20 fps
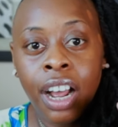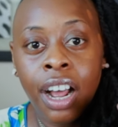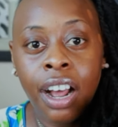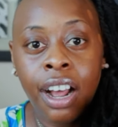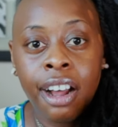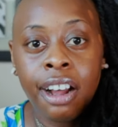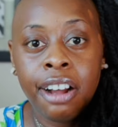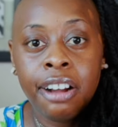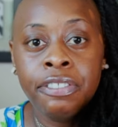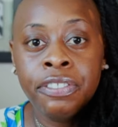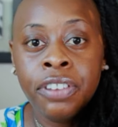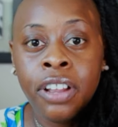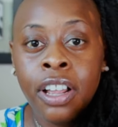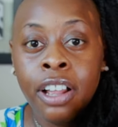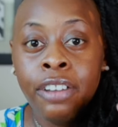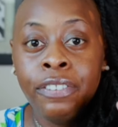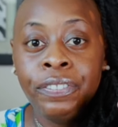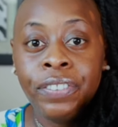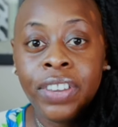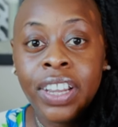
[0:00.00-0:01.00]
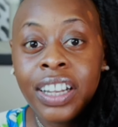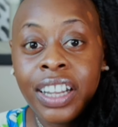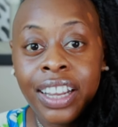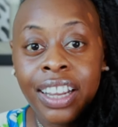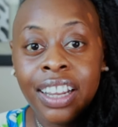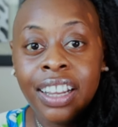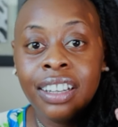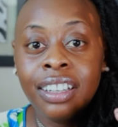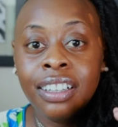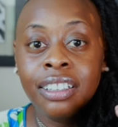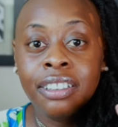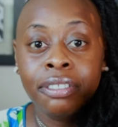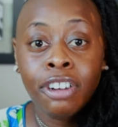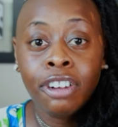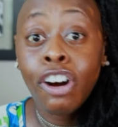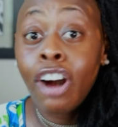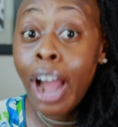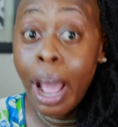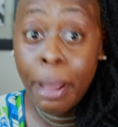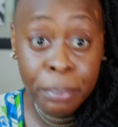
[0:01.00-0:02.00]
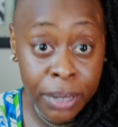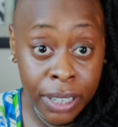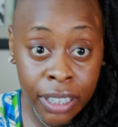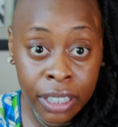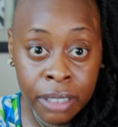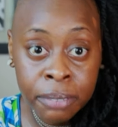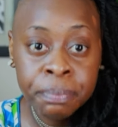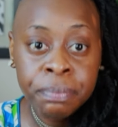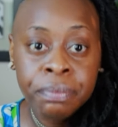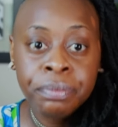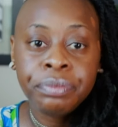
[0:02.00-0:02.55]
of feeling crappy,